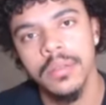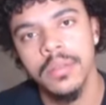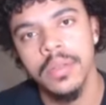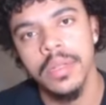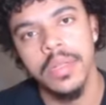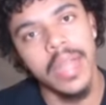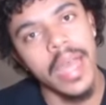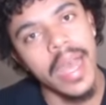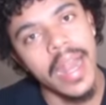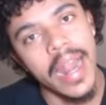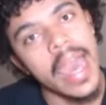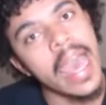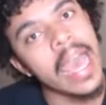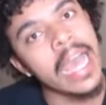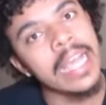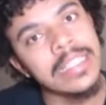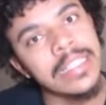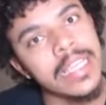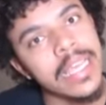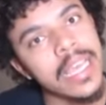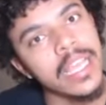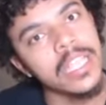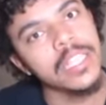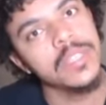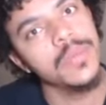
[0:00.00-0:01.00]
Not
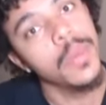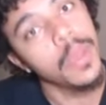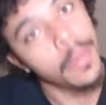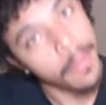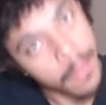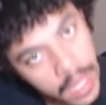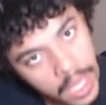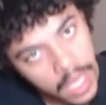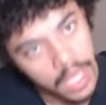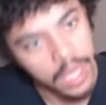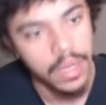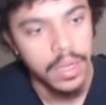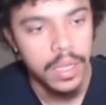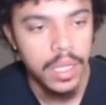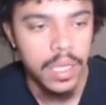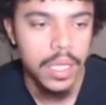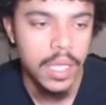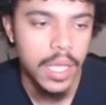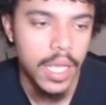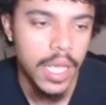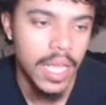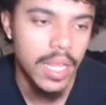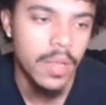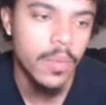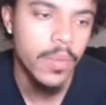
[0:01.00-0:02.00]
ass-ass, but mid.
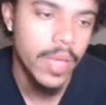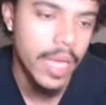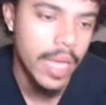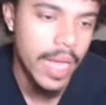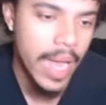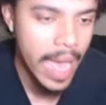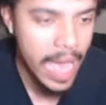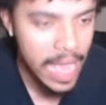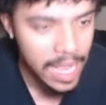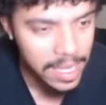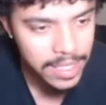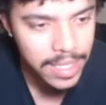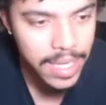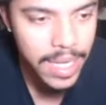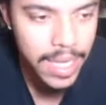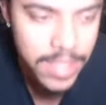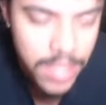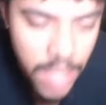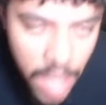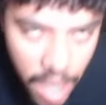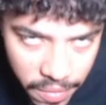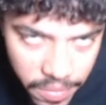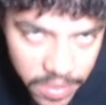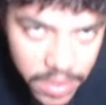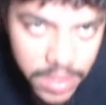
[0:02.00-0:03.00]
And then we got ass-ass,
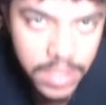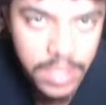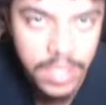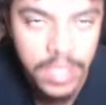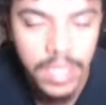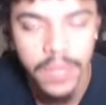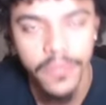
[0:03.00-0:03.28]
obviously.